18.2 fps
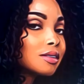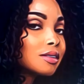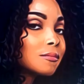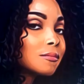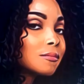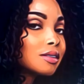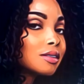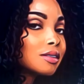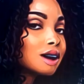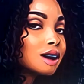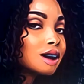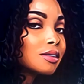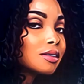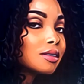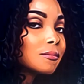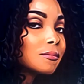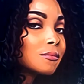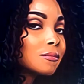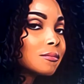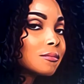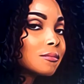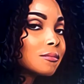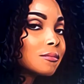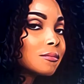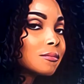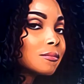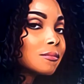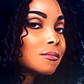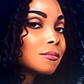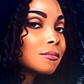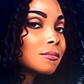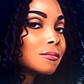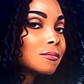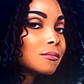I know last review I called